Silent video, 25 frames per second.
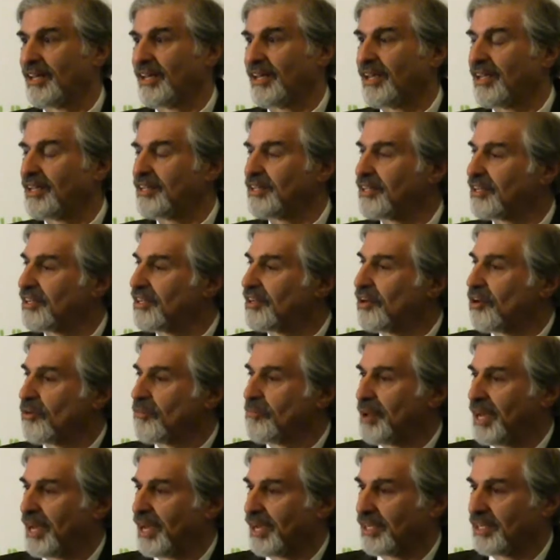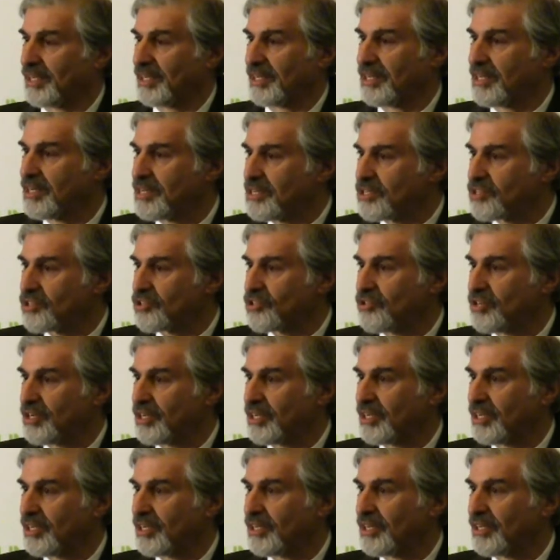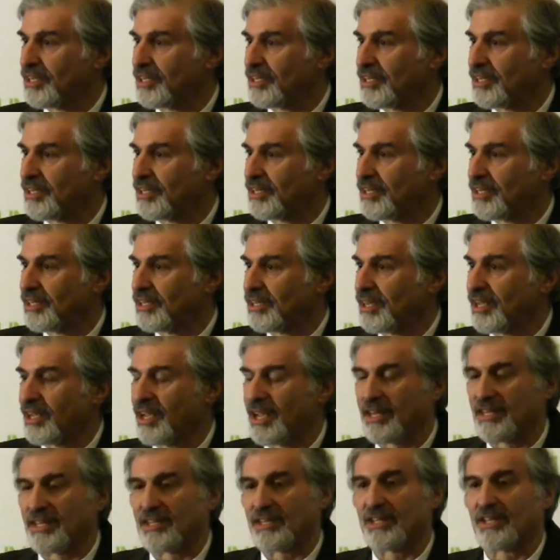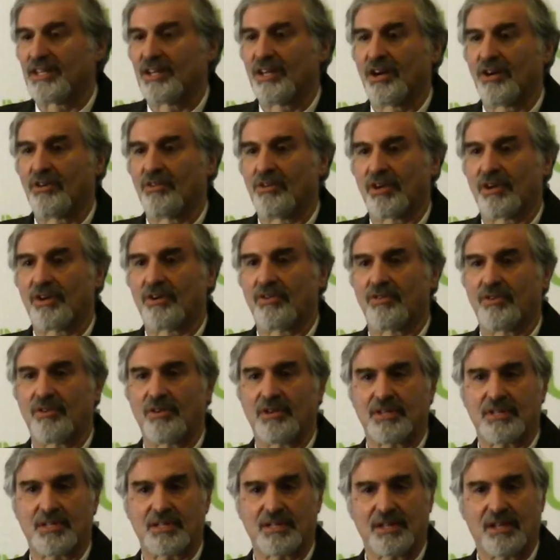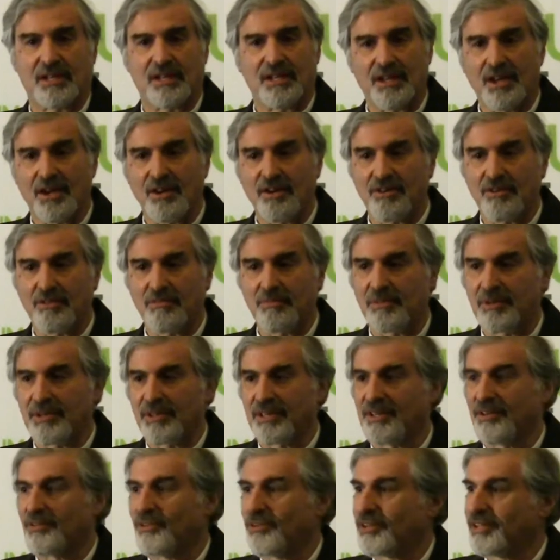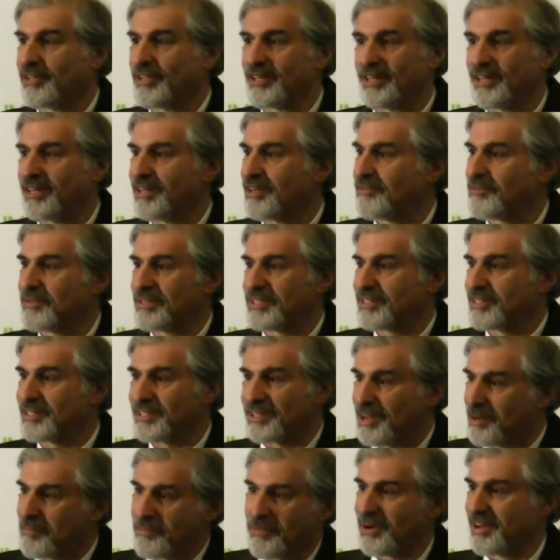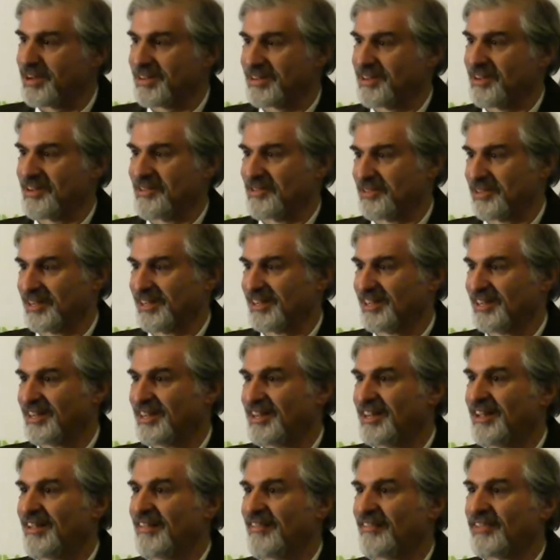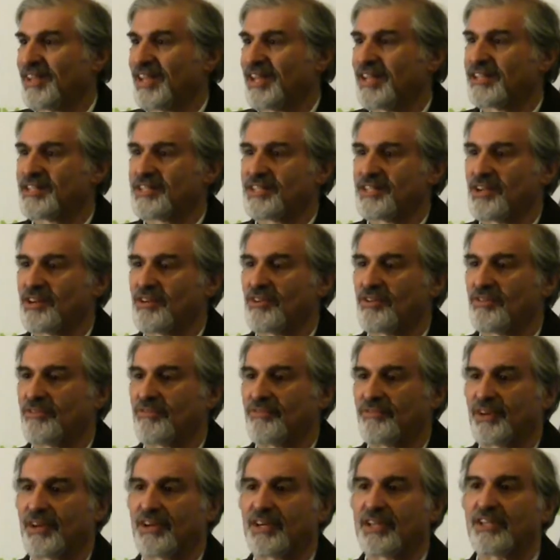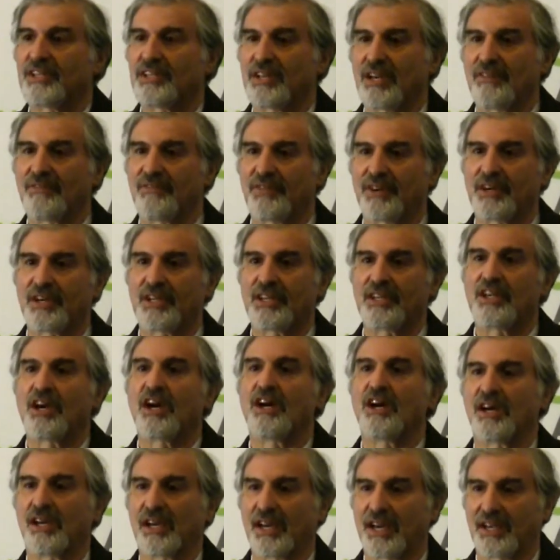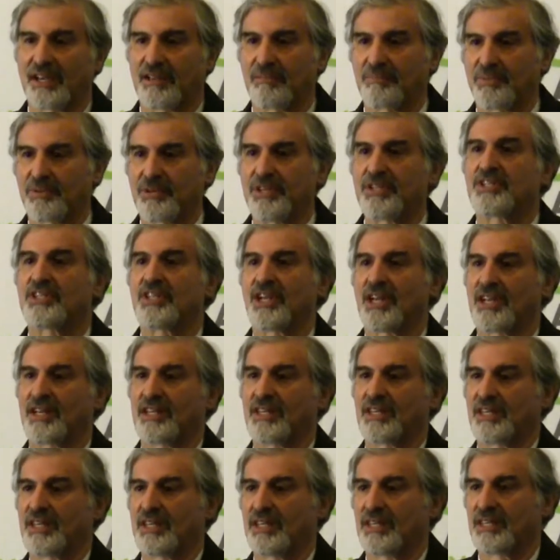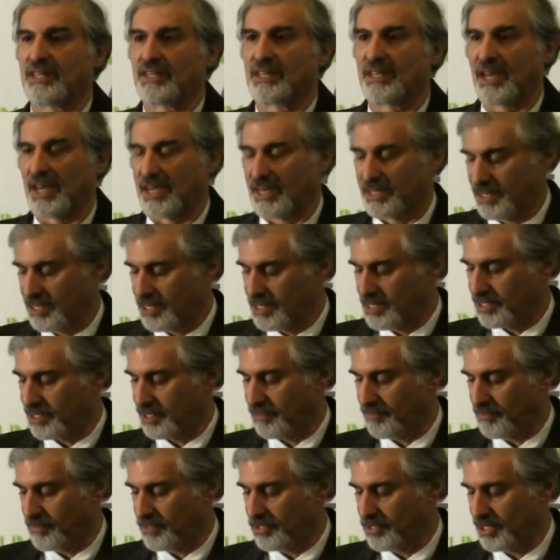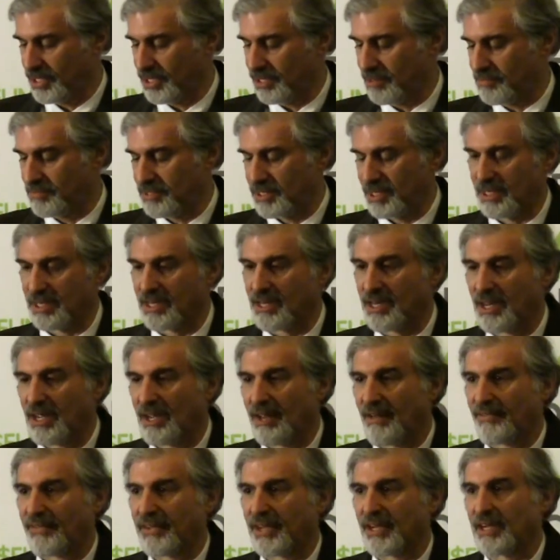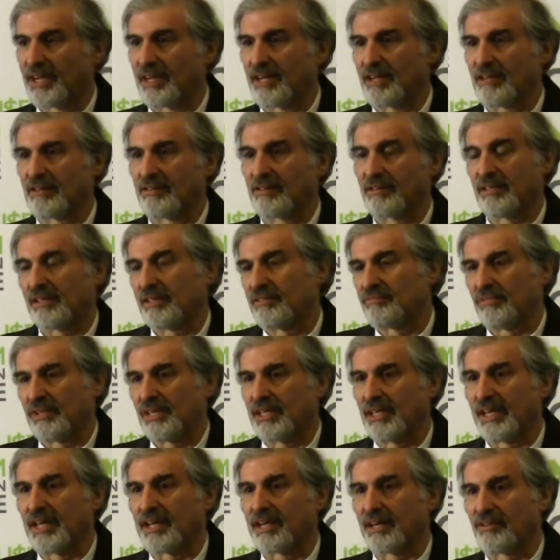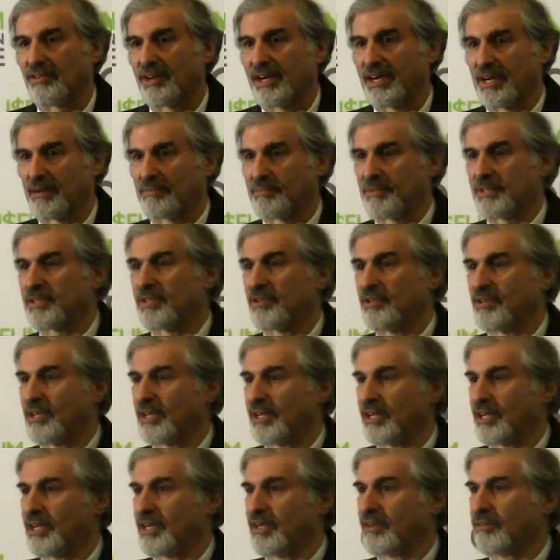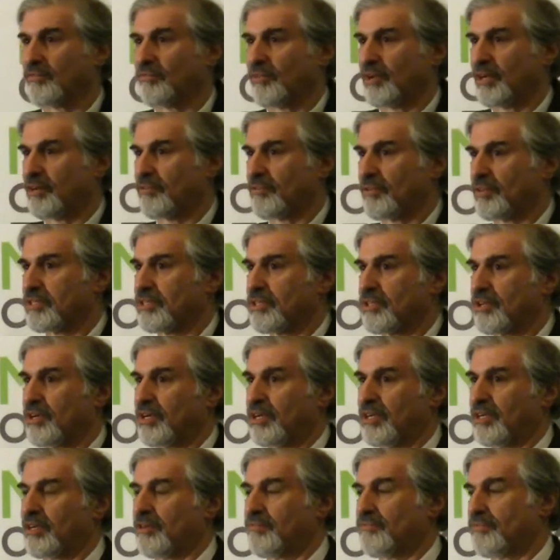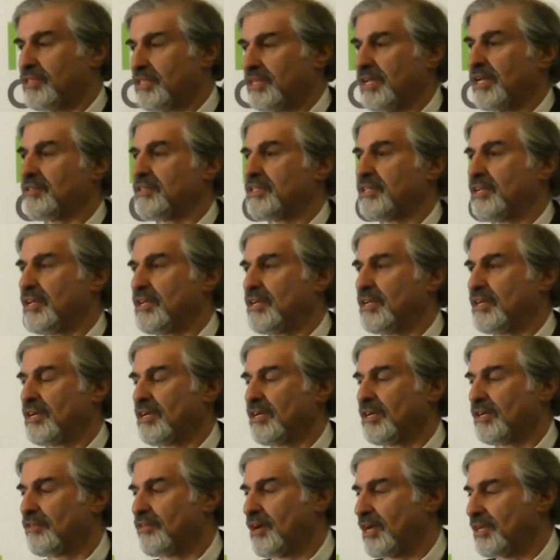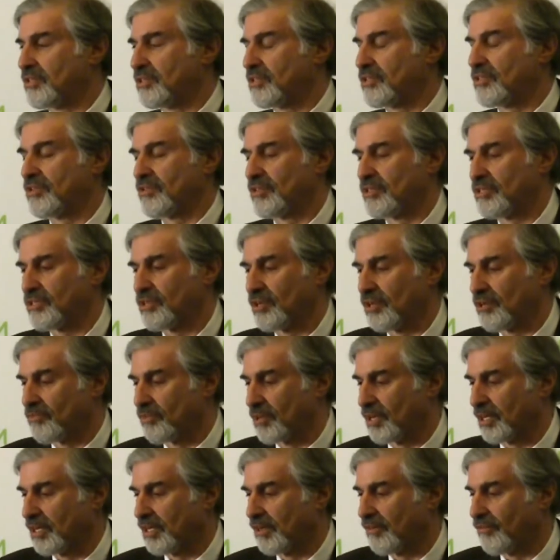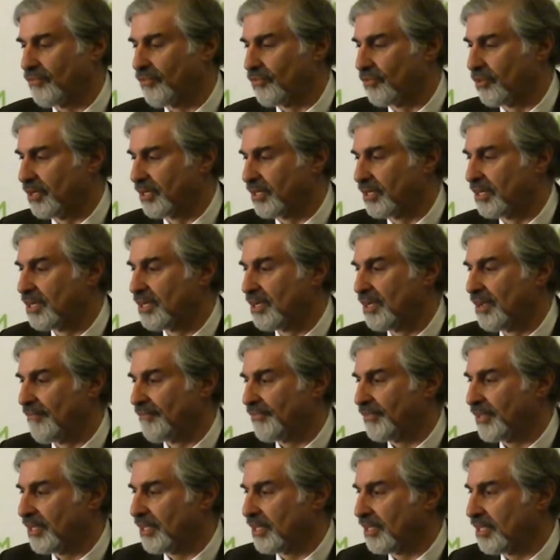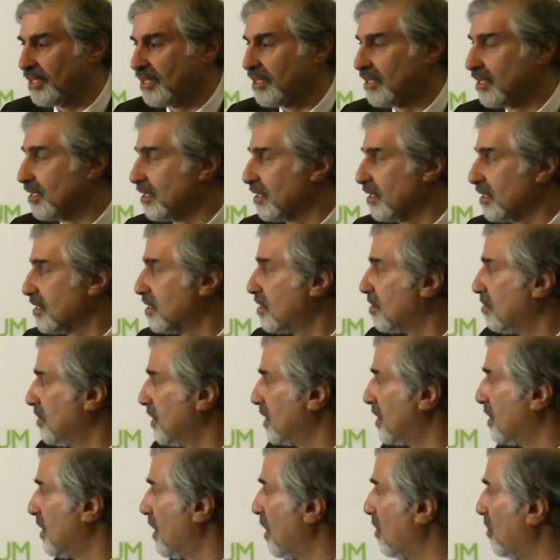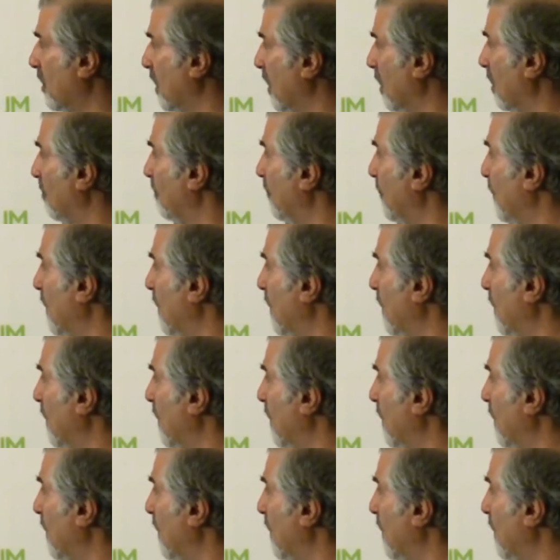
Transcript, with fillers: and you can go back in history and you can go across the globe, and all you needed was a subway token. And so very, very young, I appreciated the, the ideas of museums, and uh, it really had a great opportunity when I worked, started, was I was in a graduate student, started working for uh, uh, the Smithsonian.